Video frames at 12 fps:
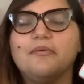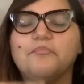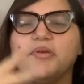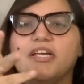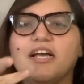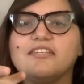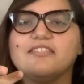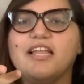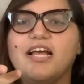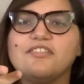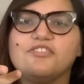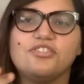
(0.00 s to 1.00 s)
because it
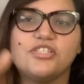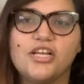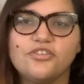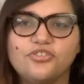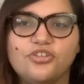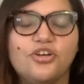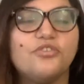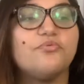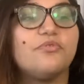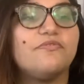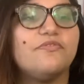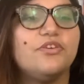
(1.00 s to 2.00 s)
had such good
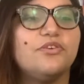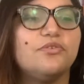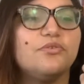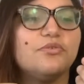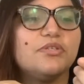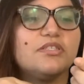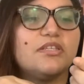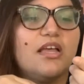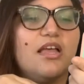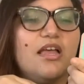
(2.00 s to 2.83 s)
reviews.